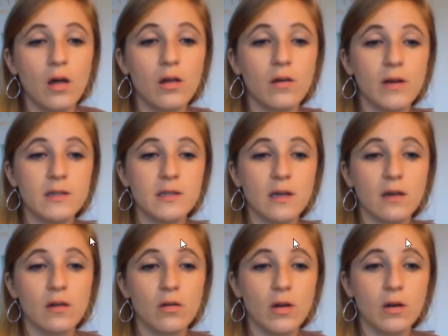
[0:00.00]
All right,
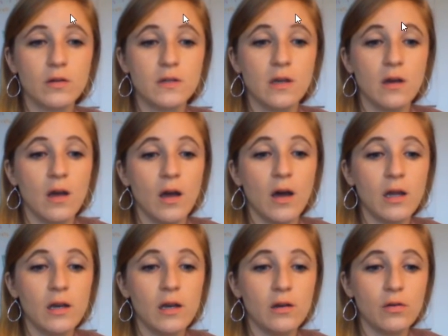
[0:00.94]
second graders,
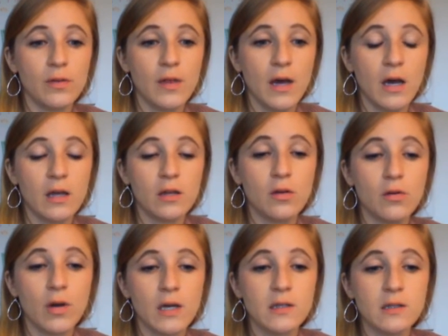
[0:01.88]
I know that
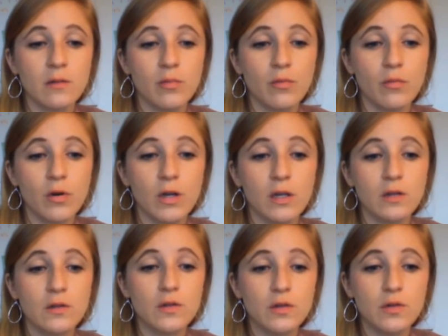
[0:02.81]
you guys have been working
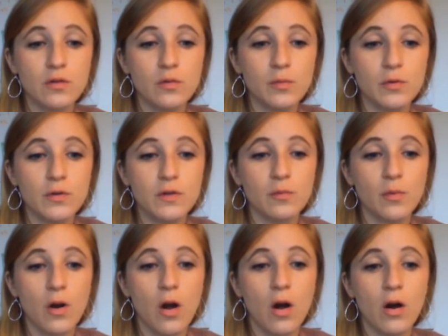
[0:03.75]
super,
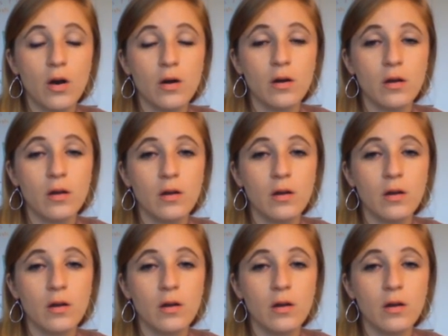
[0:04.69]
super hard